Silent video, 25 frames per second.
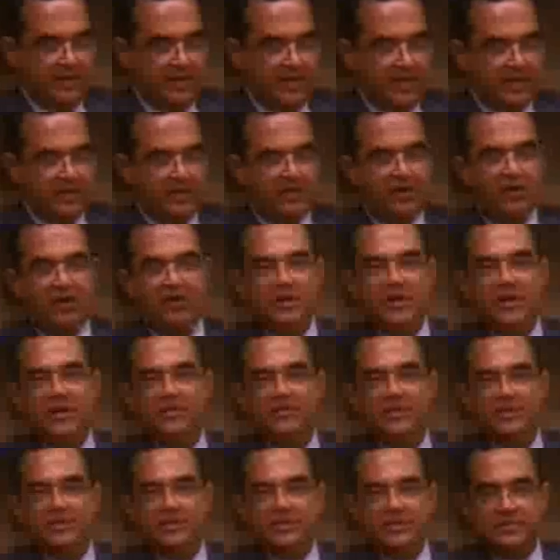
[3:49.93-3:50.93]
at all
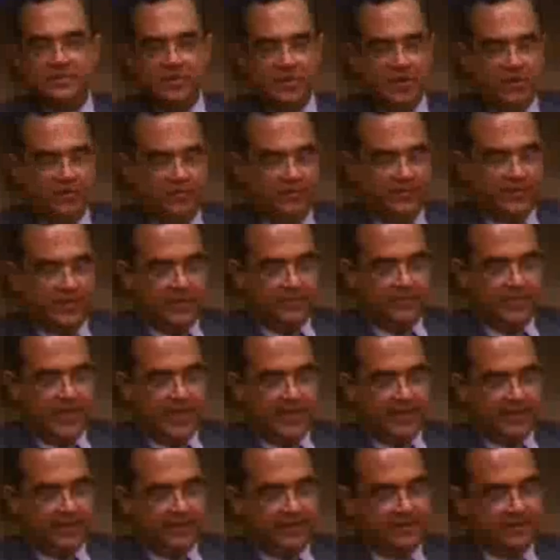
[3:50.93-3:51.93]
levels of the
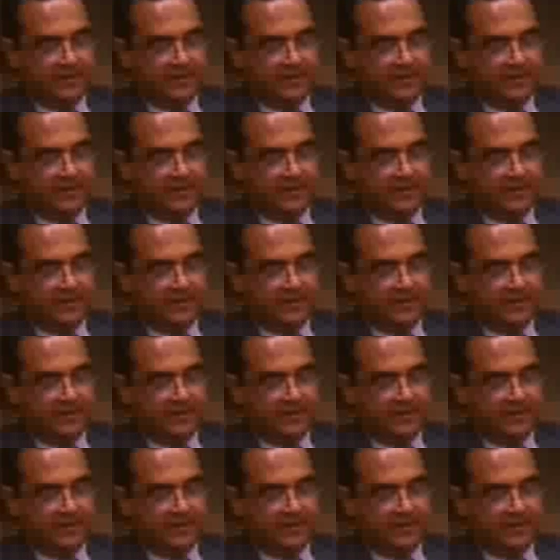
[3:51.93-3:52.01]
bank.